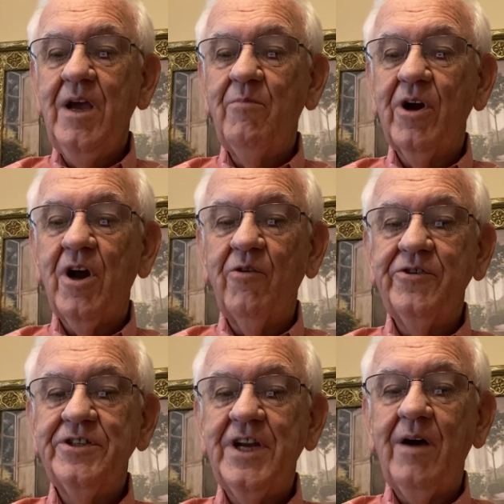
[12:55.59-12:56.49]
because
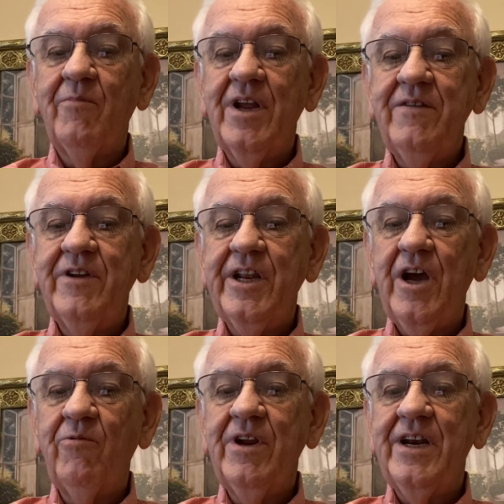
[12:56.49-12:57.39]
he has not believed in the
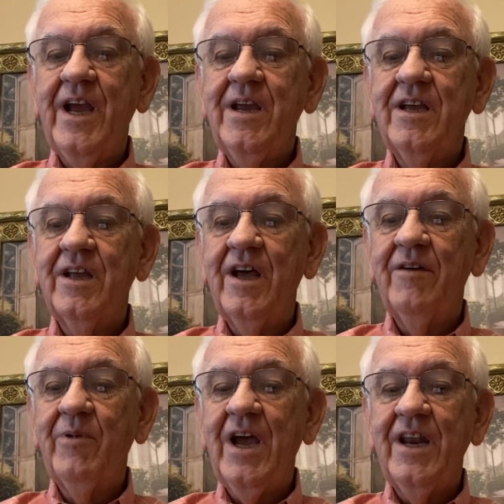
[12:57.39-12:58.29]
only name, uh,
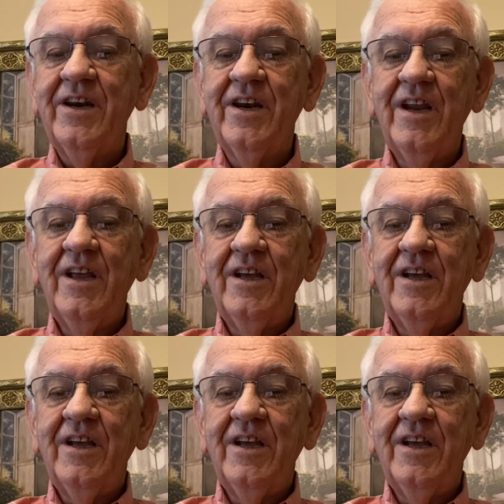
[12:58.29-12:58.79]
begotten,